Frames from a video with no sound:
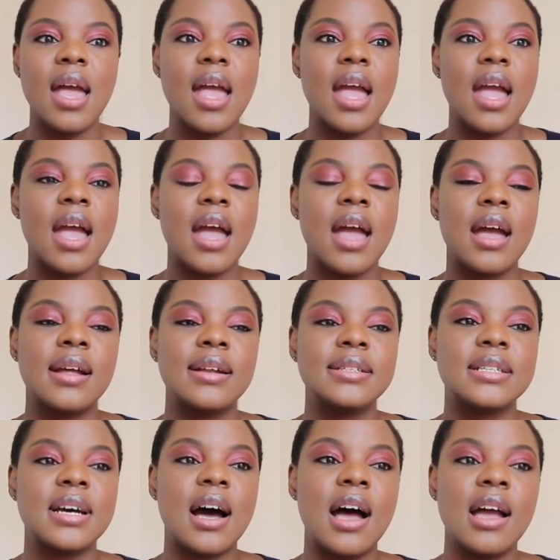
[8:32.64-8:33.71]

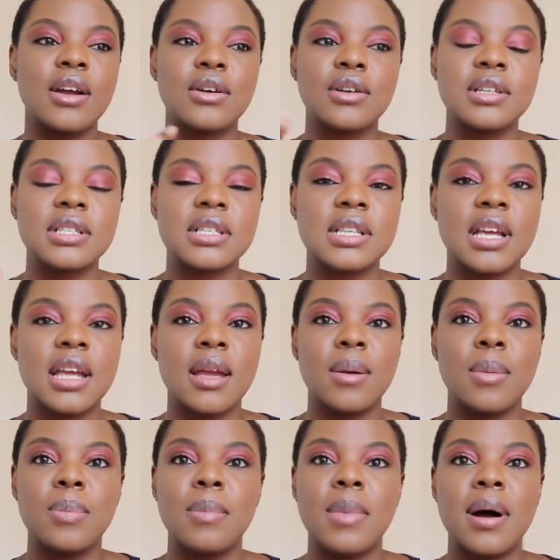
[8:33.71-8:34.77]
And I couldn't
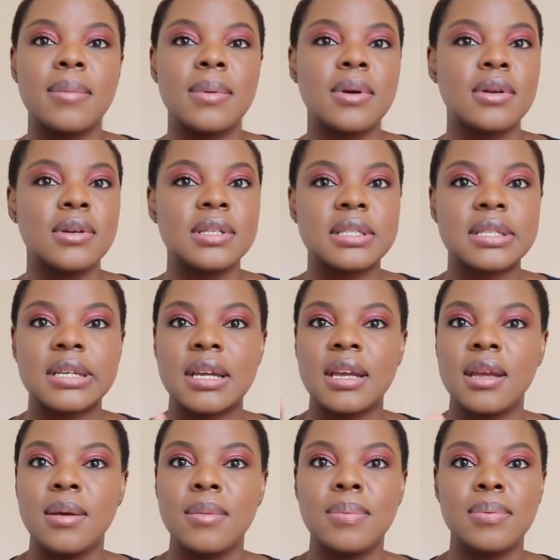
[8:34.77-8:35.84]
sleep, mom couldn't
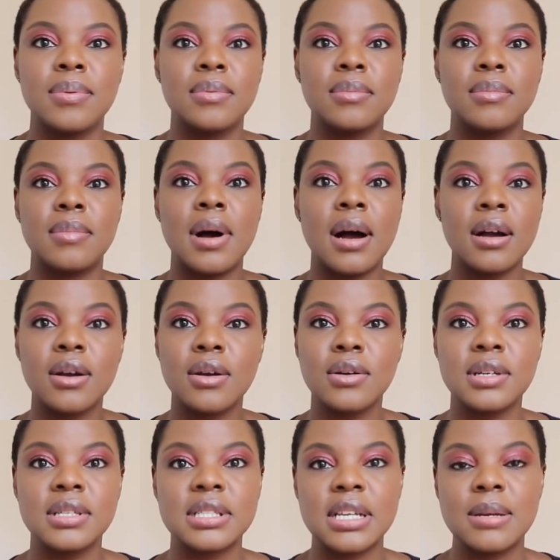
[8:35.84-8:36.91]
sleep, Mark
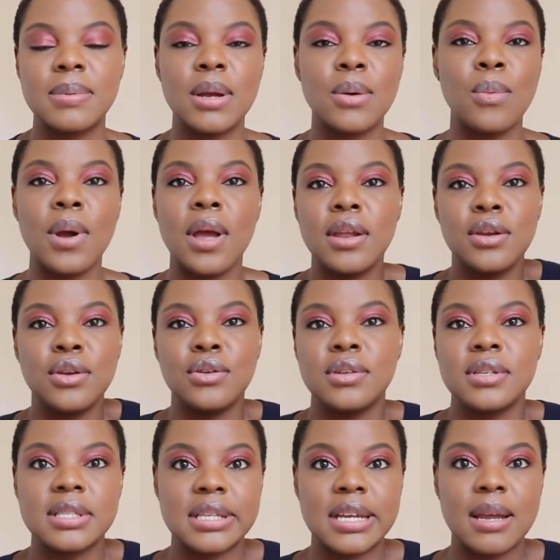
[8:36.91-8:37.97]
couldn't sleep. Like where do
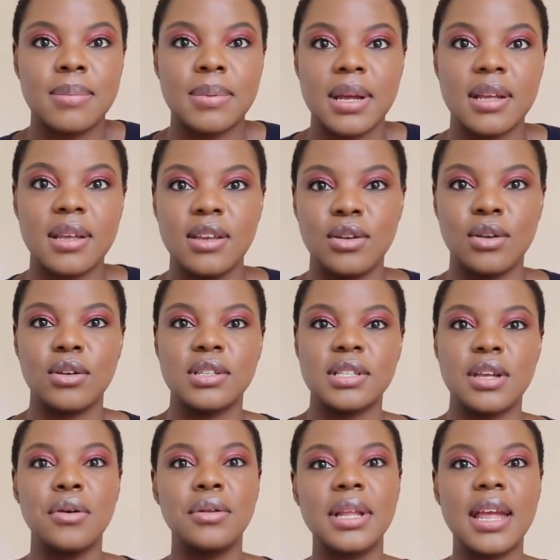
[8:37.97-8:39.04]
you sleep? Like, you know, cause
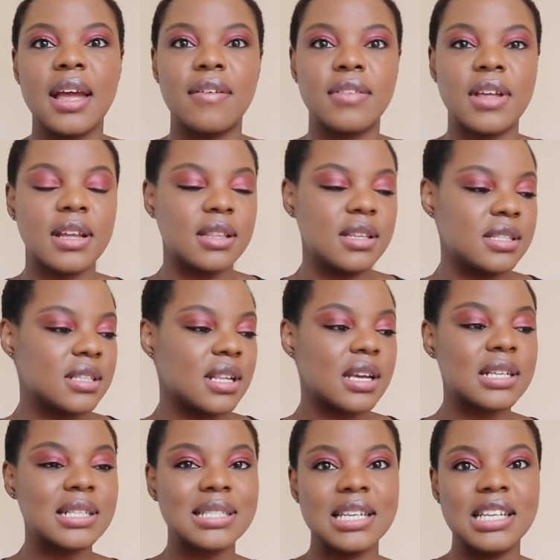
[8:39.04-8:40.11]
they only have like these
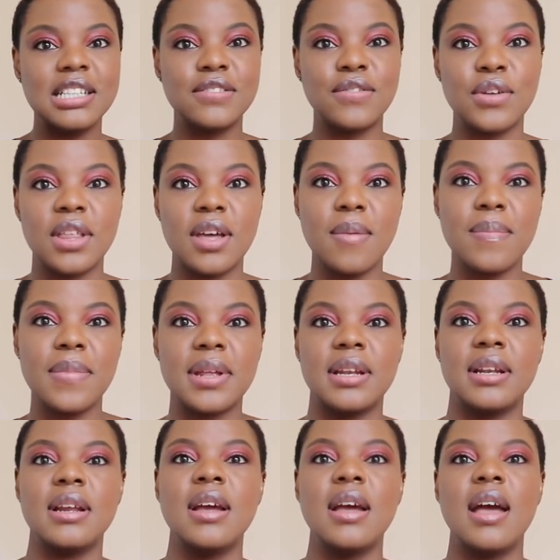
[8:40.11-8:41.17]
like seats for them
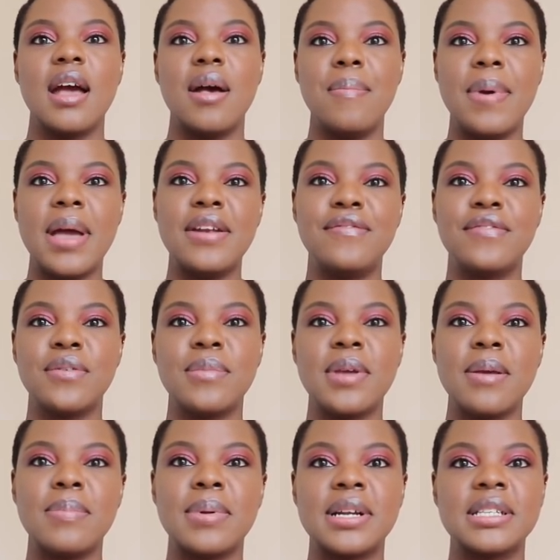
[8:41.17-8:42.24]
and a bed for
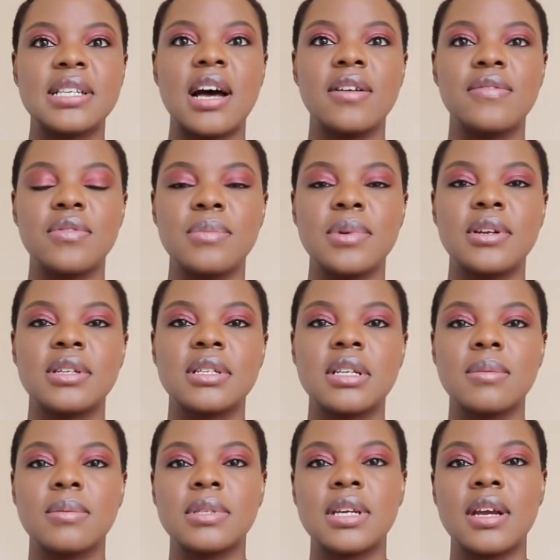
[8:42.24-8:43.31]
me, but it's hard for me to
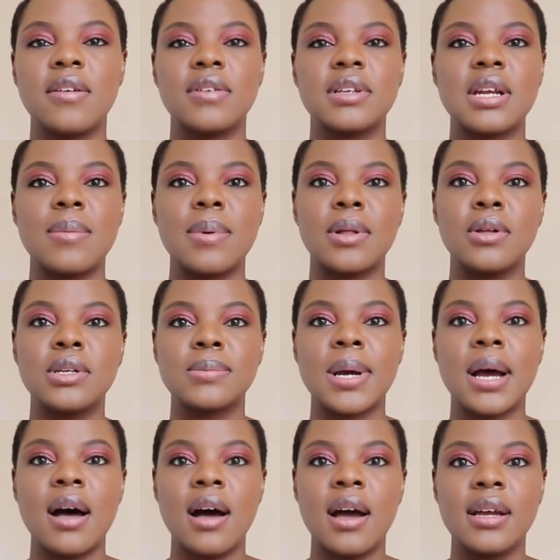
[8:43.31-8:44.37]
sleep because every time I close my
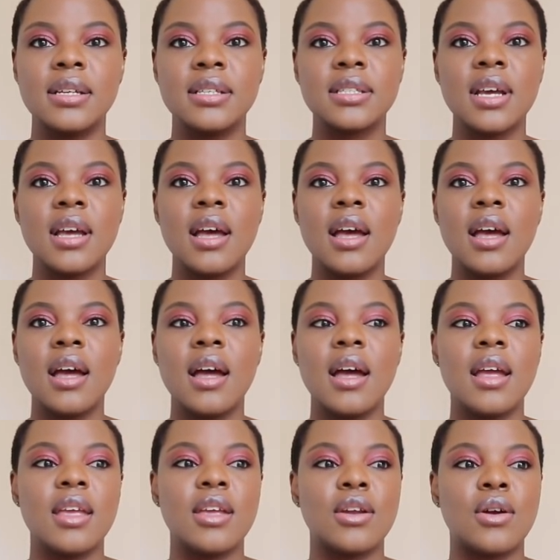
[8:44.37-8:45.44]
eyes,
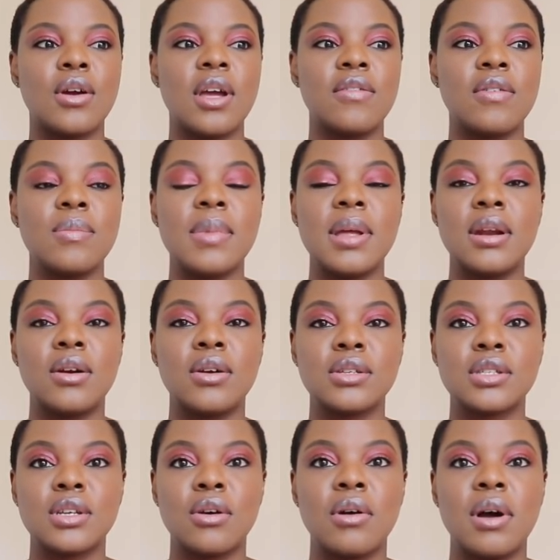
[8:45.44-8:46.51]
you know, every minute
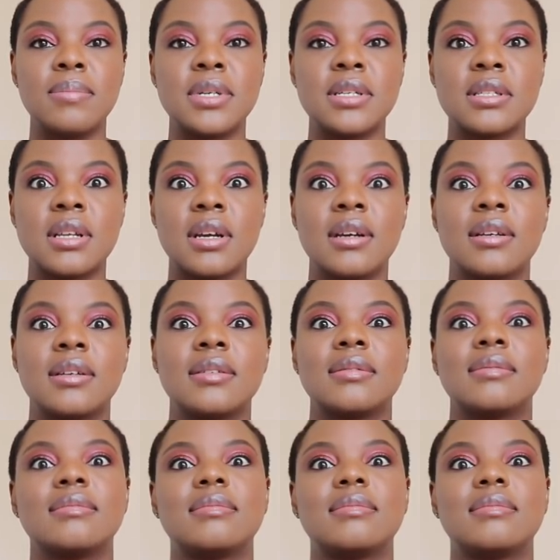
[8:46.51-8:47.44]
or so, I'm just like